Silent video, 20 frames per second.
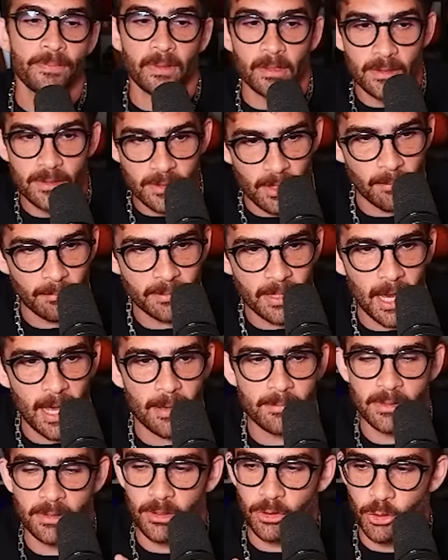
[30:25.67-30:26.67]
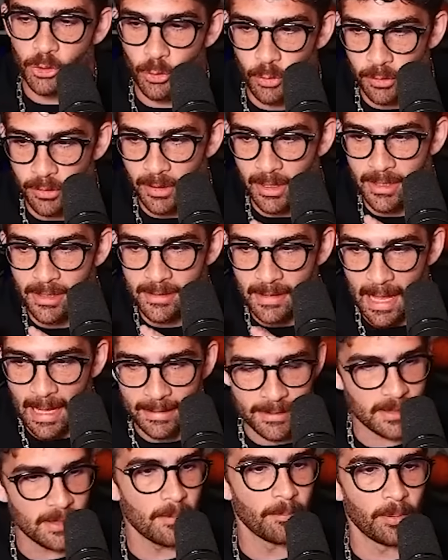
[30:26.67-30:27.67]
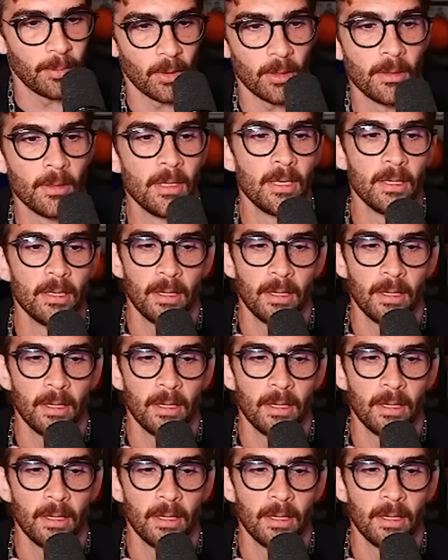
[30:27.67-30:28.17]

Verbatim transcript: Sometimes the truth is that simple.